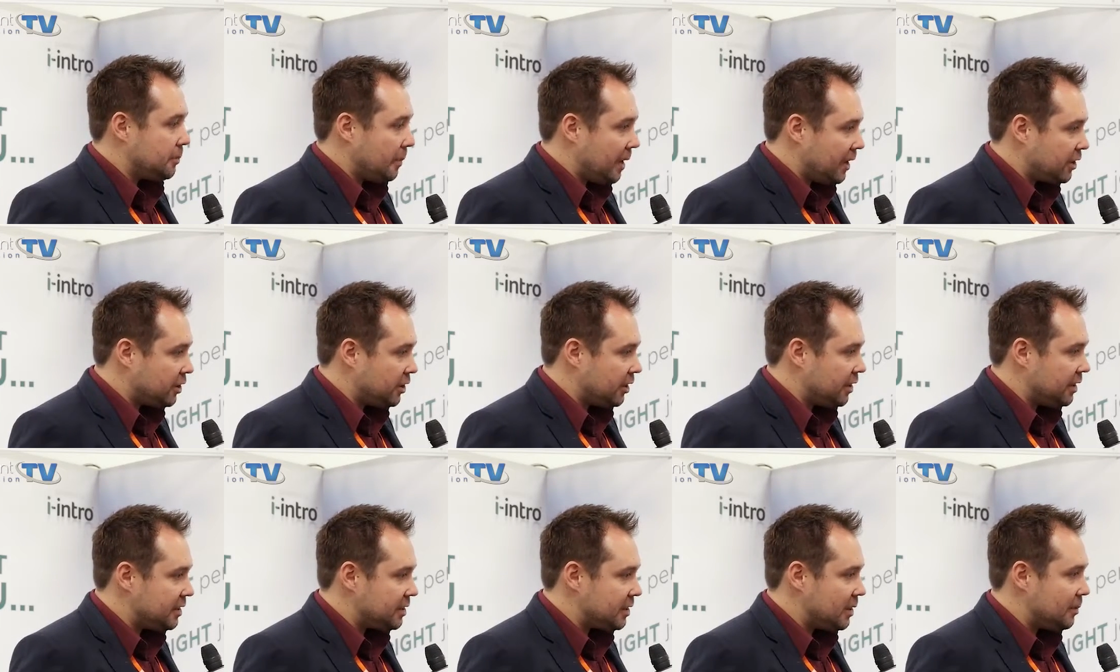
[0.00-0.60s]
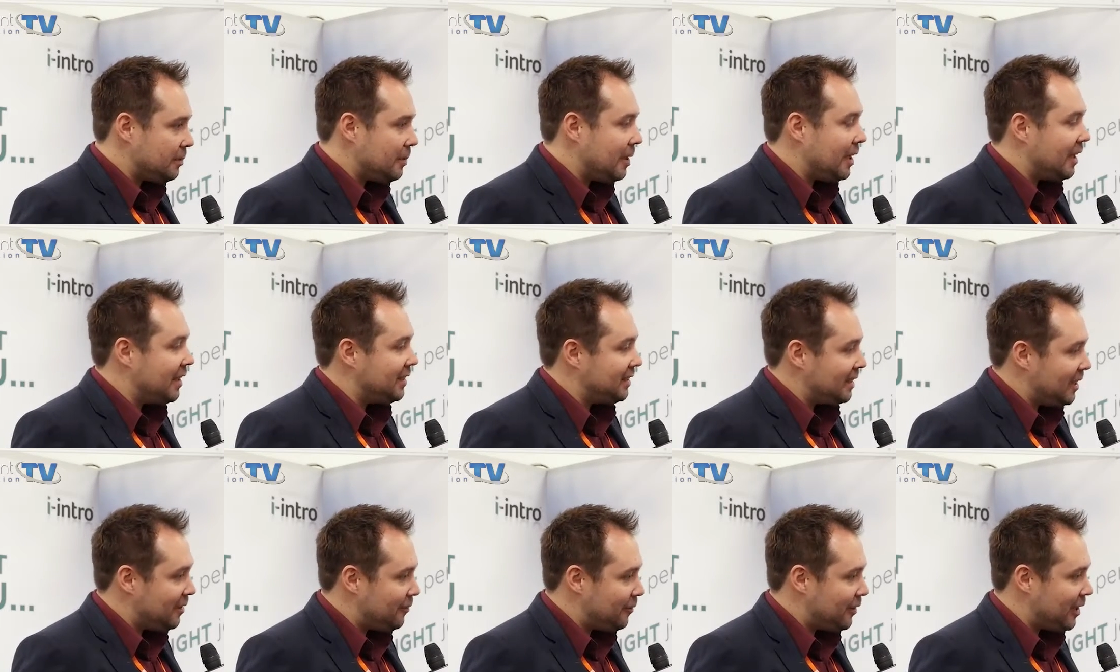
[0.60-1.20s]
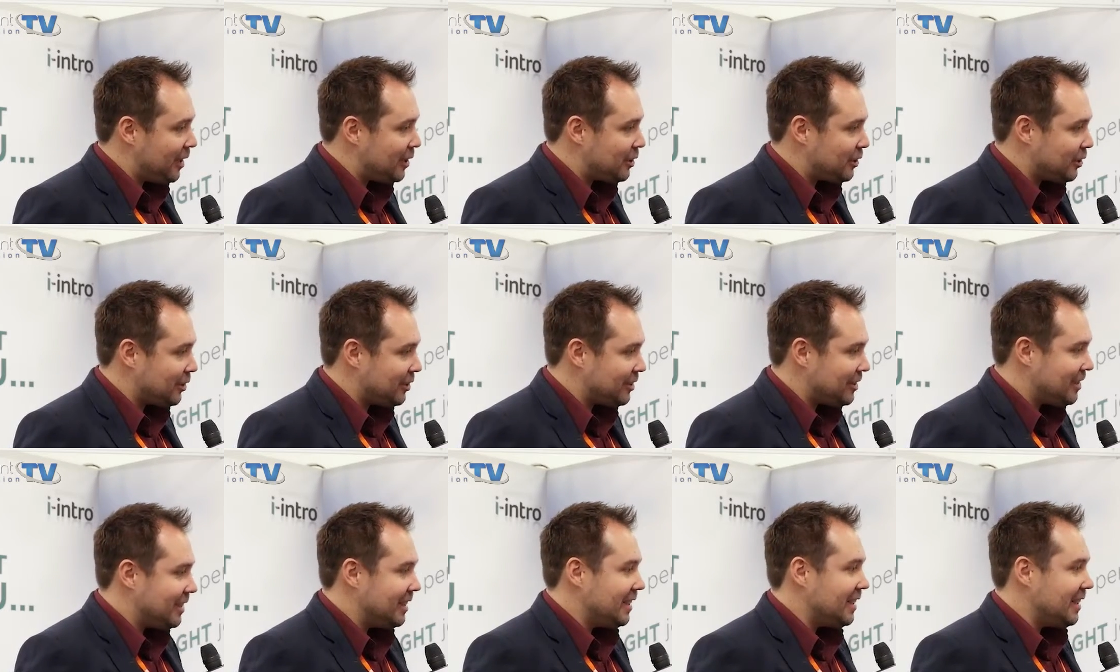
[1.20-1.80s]
Specialism and
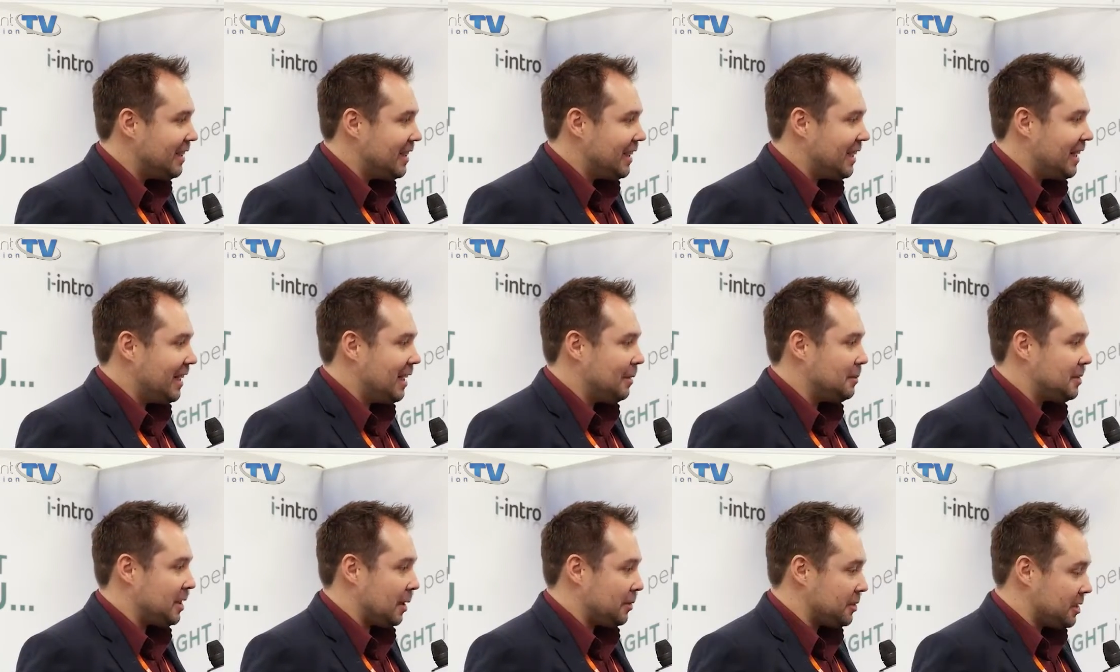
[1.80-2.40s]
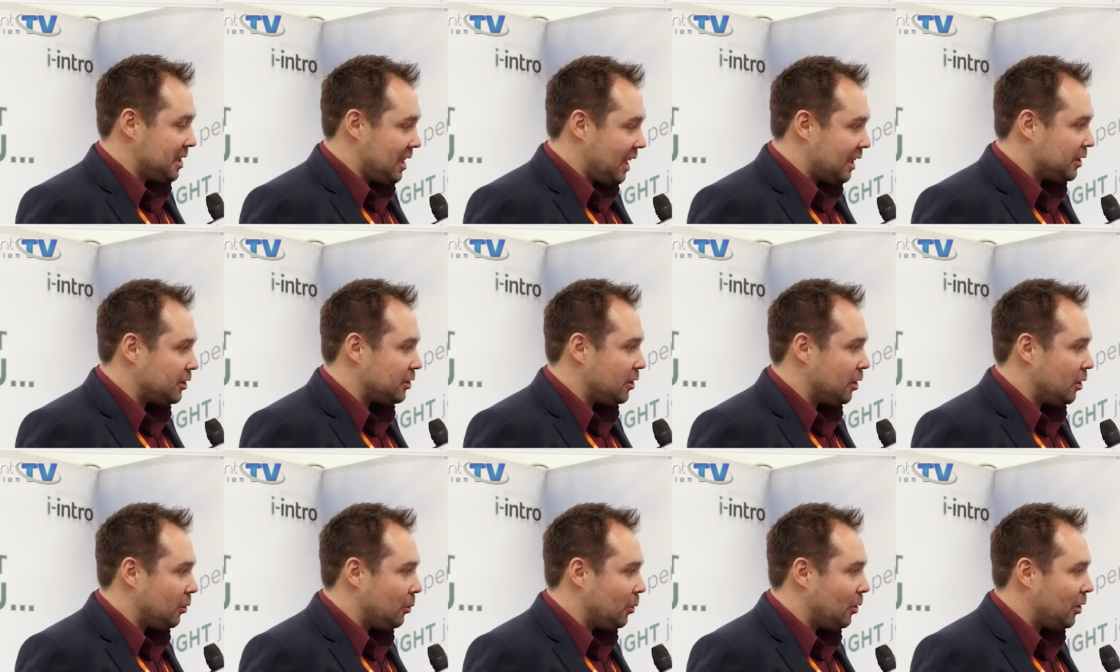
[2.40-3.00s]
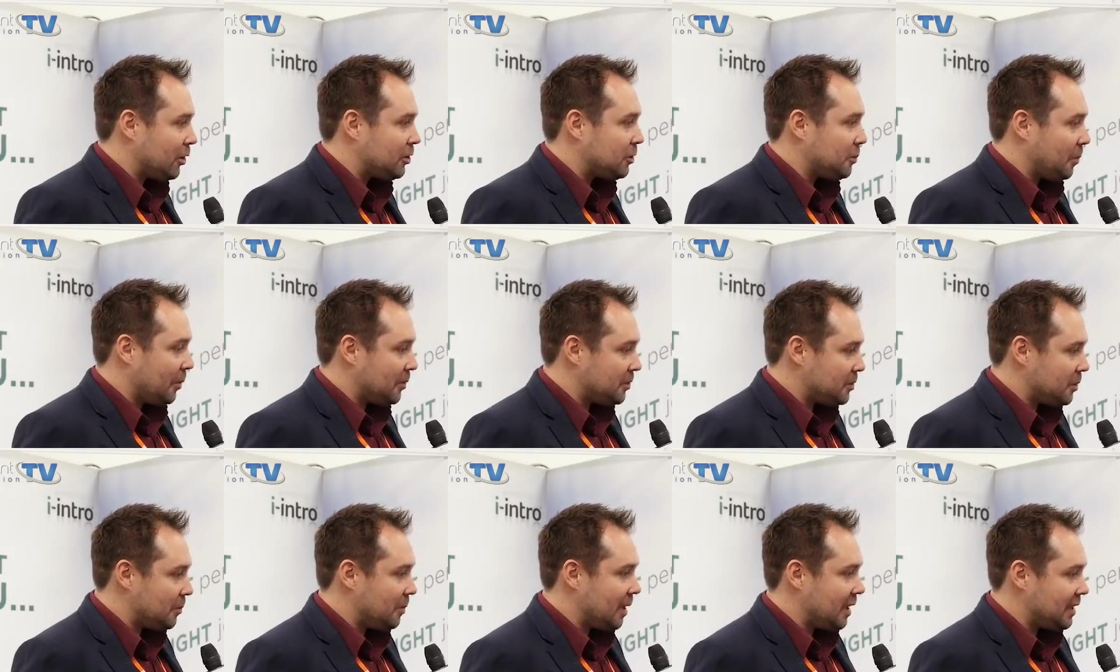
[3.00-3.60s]
Innovation. So that was a national award
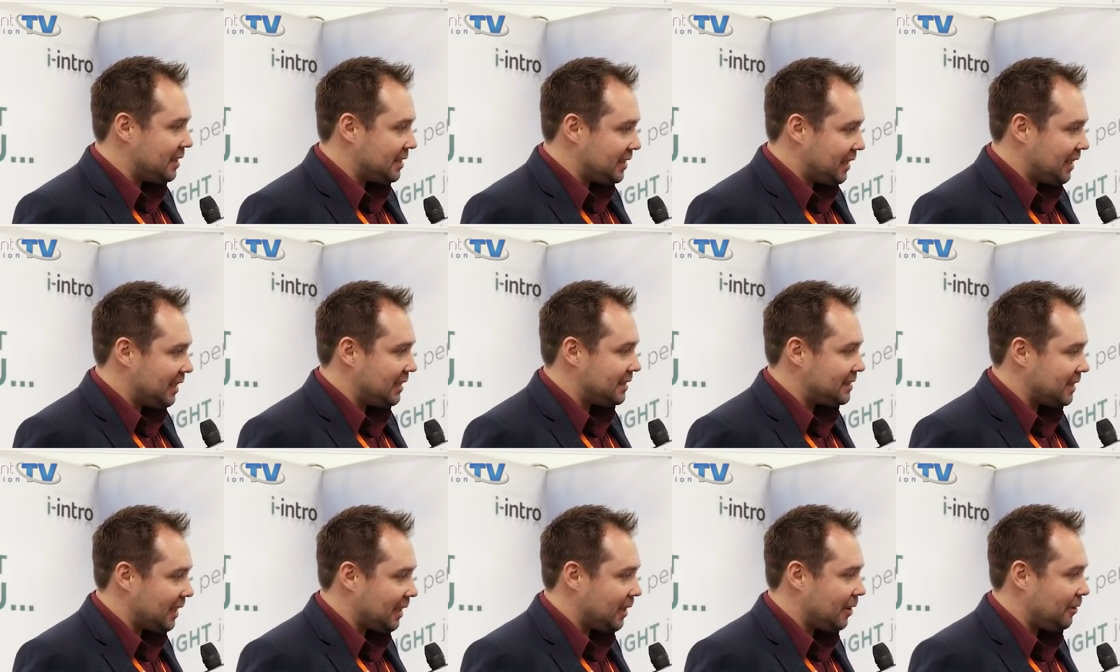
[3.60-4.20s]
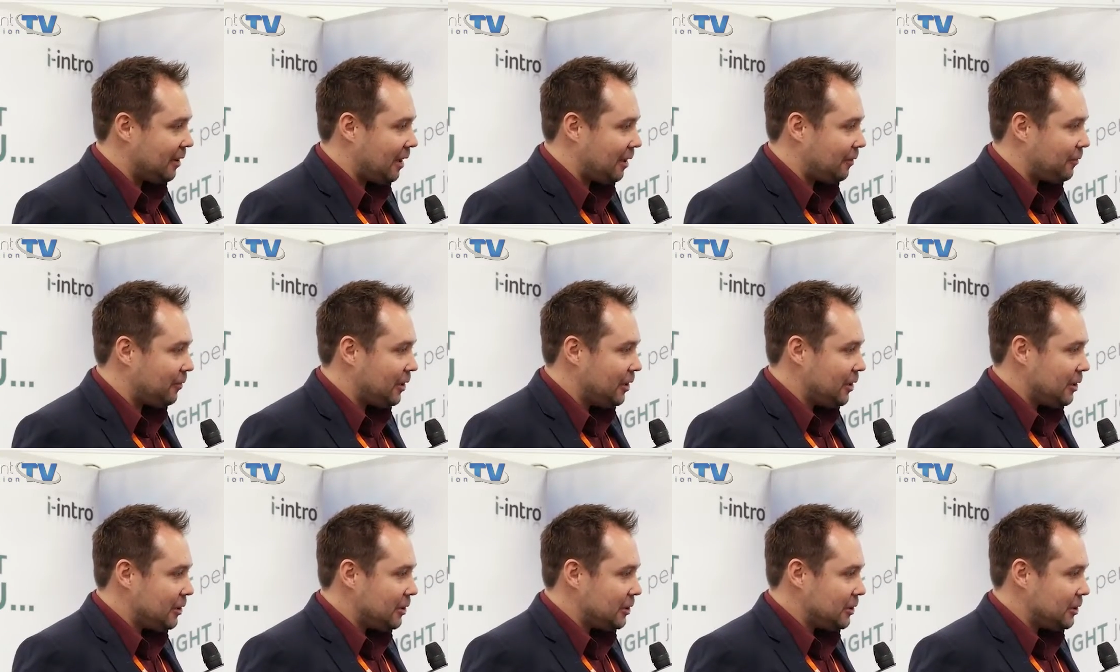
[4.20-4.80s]
sponsored by the Daily Telegraph.